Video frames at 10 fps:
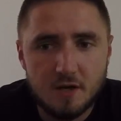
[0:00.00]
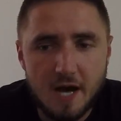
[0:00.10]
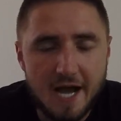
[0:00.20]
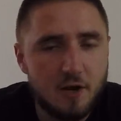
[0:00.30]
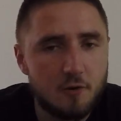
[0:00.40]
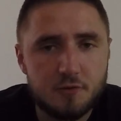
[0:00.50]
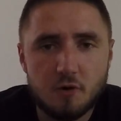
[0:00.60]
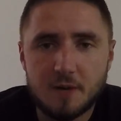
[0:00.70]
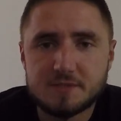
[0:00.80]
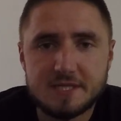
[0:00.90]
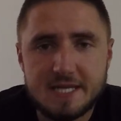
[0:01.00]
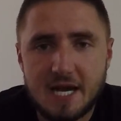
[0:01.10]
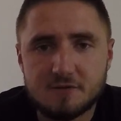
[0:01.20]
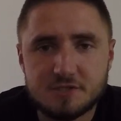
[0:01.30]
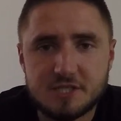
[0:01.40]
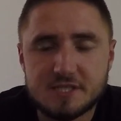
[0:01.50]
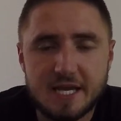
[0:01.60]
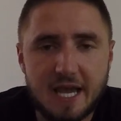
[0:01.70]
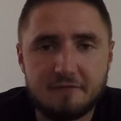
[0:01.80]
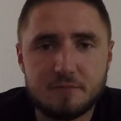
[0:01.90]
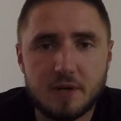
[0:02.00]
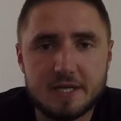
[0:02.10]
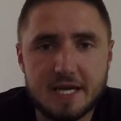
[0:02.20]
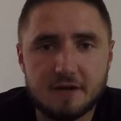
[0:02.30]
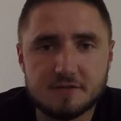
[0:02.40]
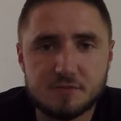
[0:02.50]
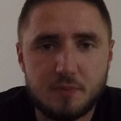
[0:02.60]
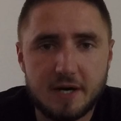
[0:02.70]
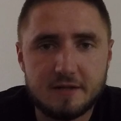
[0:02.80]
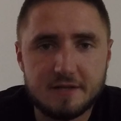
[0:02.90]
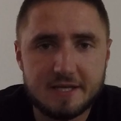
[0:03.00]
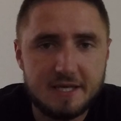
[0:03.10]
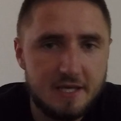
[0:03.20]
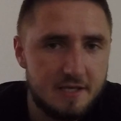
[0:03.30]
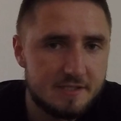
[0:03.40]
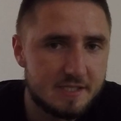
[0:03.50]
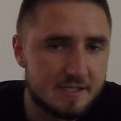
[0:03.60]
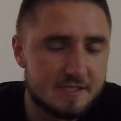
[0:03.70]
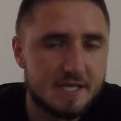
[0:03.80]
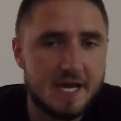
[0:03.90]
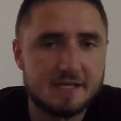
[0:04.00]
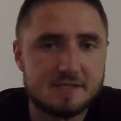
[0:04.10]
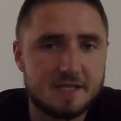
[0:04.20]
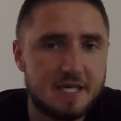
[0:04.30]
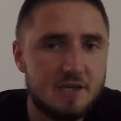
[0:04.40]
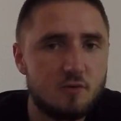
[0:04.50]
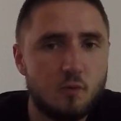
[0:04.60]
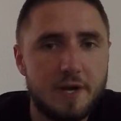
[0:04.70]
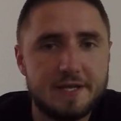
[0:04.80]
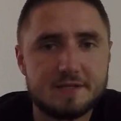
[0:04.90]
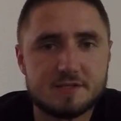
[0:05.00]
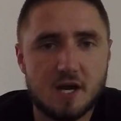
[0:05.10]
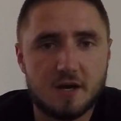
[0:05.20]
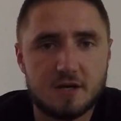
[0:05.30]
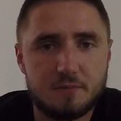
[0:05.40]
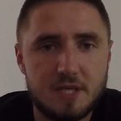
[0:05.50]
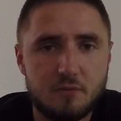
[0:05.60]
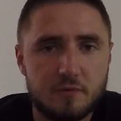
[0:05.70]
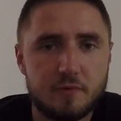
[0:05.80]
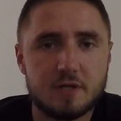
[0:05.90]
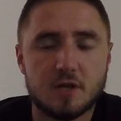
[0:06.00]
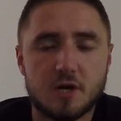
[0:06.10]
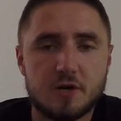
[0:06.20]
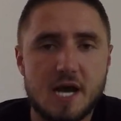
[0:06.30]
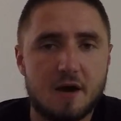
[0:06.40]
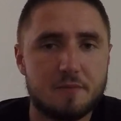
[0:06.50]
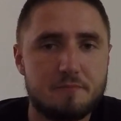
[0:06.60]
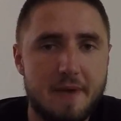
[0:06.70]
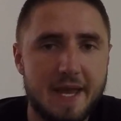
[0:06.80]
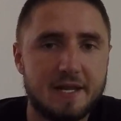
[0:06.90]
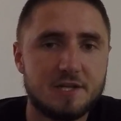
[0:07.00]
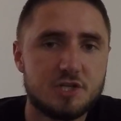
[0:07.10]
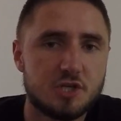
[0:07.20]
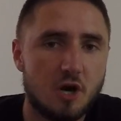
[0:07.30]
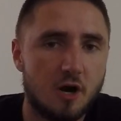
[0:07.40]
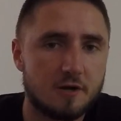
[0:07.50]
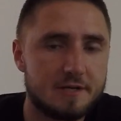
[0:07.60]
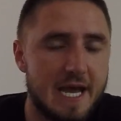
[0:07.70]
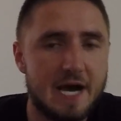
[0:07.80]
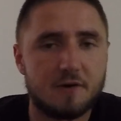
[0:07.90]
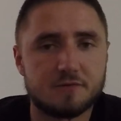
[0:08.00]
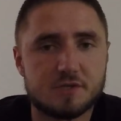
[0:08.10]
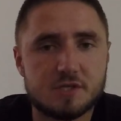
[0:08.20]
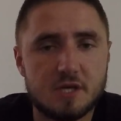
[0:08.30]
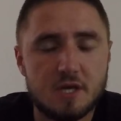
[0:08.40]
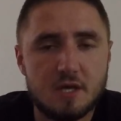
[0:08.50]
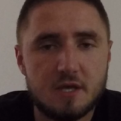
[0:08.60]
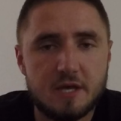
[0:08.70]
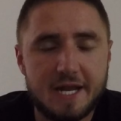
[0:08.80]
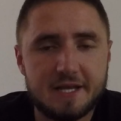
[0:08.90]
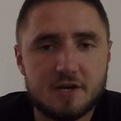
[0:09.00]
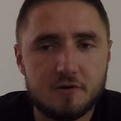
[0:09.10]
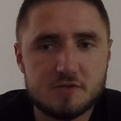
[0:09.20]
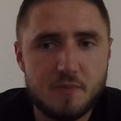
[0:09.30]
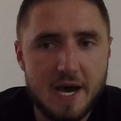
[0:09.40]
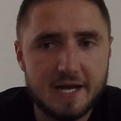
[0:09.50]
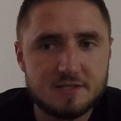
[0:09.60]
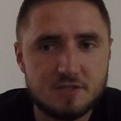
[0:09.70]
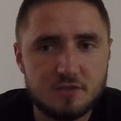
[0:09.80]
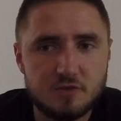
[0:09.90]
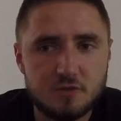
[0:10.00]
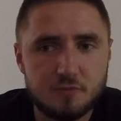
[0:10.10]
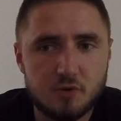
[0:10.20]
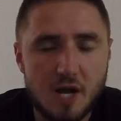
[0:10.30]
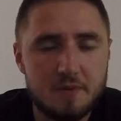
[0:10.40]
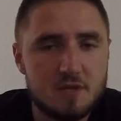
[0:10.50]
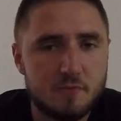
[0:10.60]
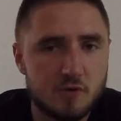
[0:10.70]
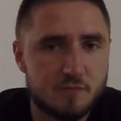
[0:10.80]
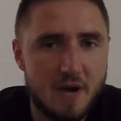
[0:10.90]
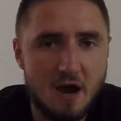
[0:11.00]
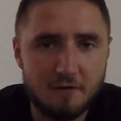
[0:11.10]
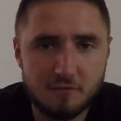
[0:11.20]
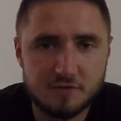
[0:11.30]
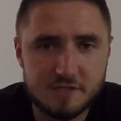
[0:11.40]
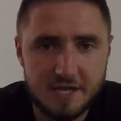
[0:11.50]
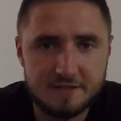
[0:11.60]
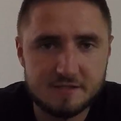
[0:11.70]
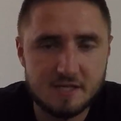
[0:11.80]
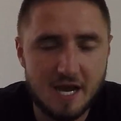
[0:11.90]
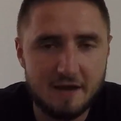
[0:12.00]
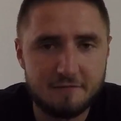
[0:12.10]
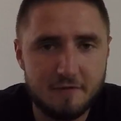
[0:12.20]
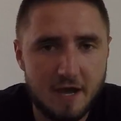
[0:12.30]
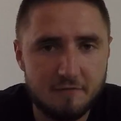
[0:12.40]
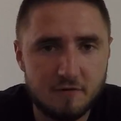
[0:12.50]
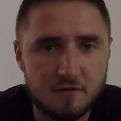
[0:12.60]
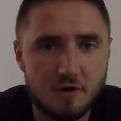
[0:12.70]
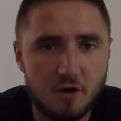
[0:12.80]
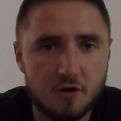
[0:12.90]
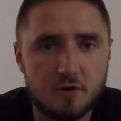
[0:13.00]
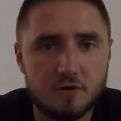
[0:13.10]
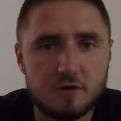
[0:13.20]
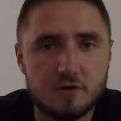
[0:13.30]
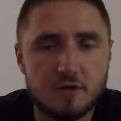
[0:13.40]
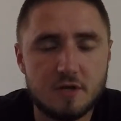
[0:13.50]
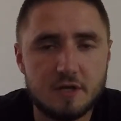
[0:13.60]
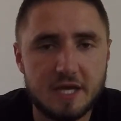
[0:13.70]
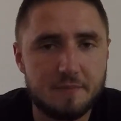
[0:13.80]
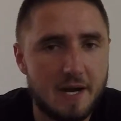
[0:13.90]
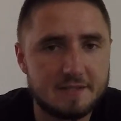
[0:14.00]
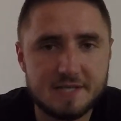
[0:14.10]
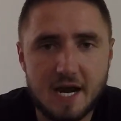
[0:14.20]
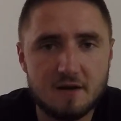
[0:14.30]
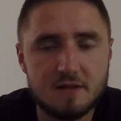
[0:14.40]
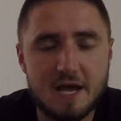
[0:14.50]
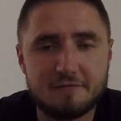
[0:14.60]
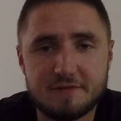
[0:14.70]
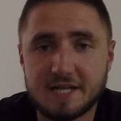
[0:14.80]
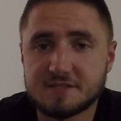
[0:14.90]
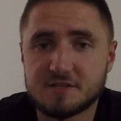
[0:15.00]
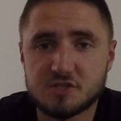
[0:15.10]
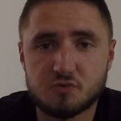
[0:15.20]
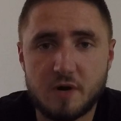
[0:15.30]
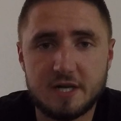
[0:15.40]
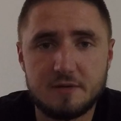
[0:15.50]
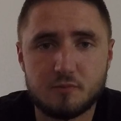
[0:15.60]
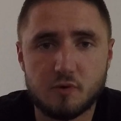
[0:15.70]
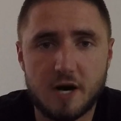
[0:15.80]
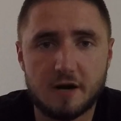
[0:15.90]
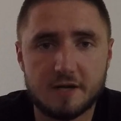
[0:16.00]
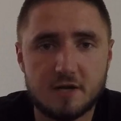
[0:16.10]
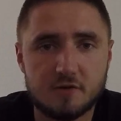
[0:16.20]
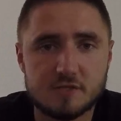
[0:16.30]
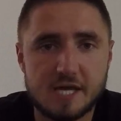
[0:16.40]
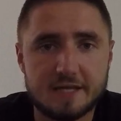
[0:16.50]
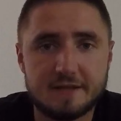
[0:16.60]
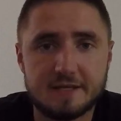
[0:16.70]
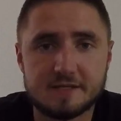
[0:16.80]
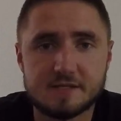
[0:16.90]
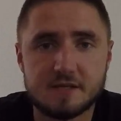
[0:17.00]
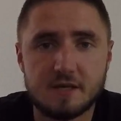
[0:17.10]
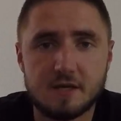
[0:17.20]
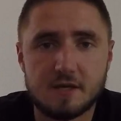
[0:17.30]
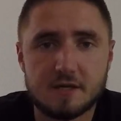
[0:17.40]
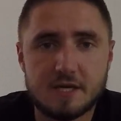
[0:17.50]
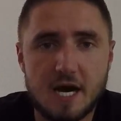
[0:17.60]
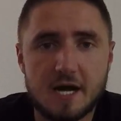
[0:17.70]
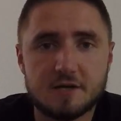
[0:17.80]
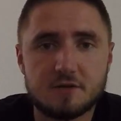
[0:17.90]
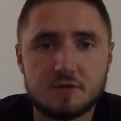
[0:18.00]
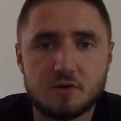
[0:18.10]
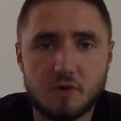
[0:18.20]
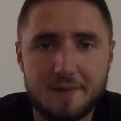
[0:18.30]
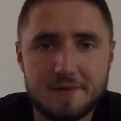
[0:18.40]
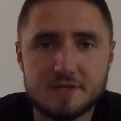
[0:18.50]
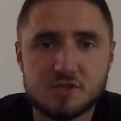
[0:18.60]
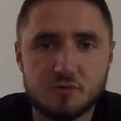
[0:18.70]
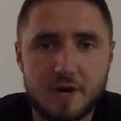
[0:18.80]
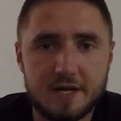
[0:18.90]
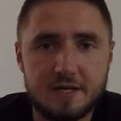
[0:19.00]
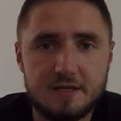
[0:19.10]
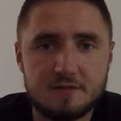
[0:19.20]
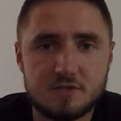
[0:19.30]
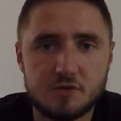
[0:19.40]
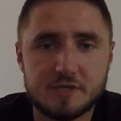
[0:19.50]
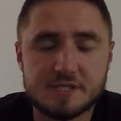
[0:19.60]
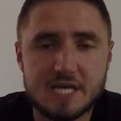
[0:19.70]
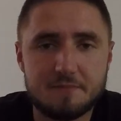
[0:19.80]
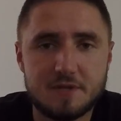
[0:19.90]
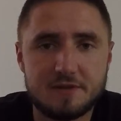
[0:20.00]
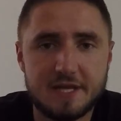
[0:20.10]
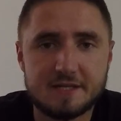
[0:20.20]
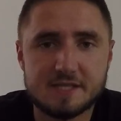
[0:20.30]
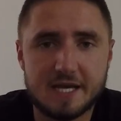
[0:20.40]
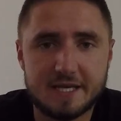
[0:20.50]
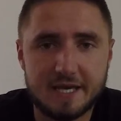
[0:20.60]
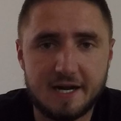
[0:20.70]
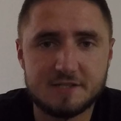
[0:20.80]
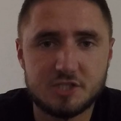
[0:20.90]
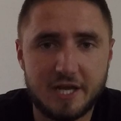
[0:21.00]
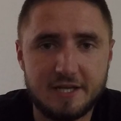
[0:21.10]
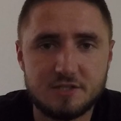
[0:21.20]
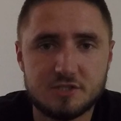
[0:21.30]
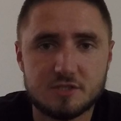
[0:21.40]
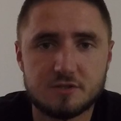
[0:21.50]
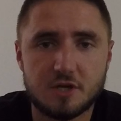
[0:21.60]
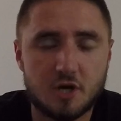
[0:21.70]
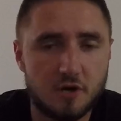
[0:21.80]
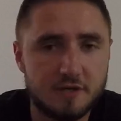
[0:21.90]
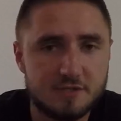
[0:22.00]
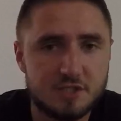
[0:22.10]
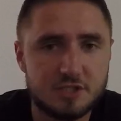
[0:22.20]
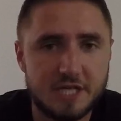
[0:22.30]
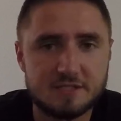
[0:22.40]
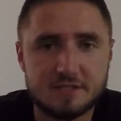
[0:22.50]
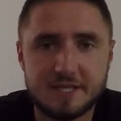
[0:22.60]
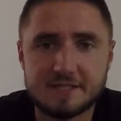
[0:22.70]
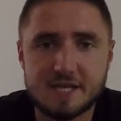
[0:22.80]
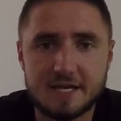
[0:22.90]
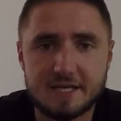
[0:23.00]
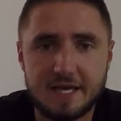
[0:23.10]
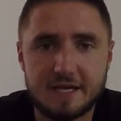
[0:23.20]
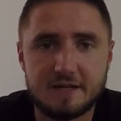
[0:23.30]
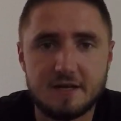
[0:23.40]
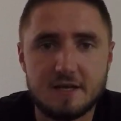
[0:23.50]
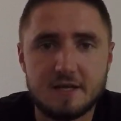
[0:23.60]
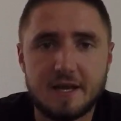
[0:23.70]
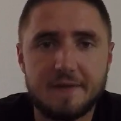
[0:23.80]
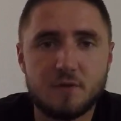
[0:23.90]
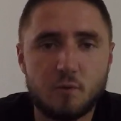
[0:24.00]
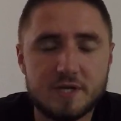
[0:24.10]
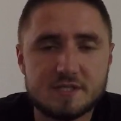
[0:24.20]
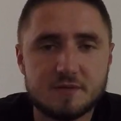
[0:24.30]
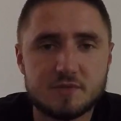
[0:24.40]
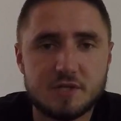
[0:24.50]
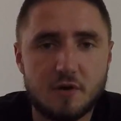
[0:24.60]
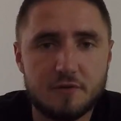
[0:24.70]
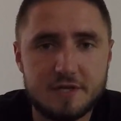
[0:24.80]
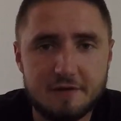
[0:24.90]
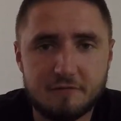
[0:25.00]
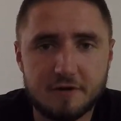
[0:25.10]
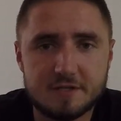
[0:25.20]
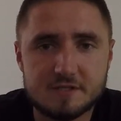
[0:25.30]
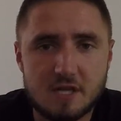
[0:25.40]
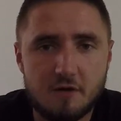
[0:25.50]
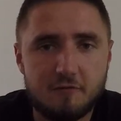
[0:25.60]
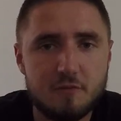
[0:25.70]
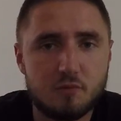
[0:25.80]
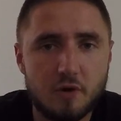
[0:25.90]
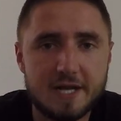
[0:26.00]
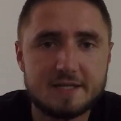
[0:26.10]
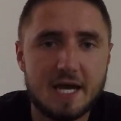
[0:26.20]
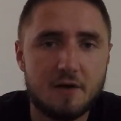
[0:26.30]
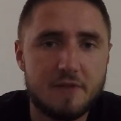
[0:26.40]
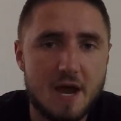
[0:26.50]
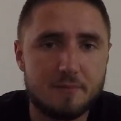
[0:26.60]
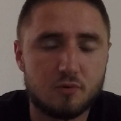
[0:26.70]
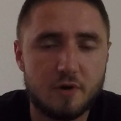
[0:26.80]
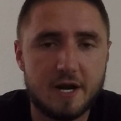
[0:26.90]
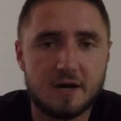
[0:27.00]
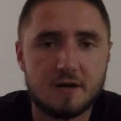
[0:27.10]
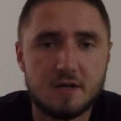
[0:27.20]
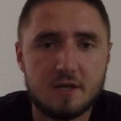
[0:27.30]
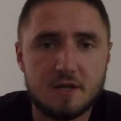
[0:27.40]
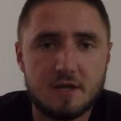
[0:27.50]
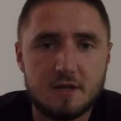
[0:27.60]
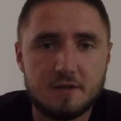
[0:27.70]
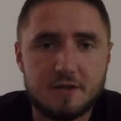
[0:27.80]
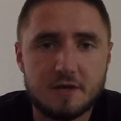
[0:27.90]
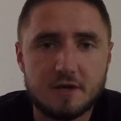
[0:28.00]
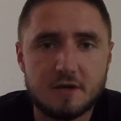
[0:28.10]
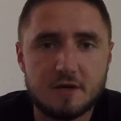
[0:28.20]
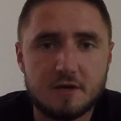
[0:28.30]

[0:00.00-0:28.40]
I go through ups and downs just like everybody else. But the key success, the key wins are going to be when we learn how to manage our downs. And it goes back to probably the most powerful sentence I've ever heard in my entire life, and that's the serenity prayer. It goes like this: God, grant me the serenity to accept the things I cannot change, the courage to change the things I can, and the wisdom to know the difference. Now, if we break down that prayer, the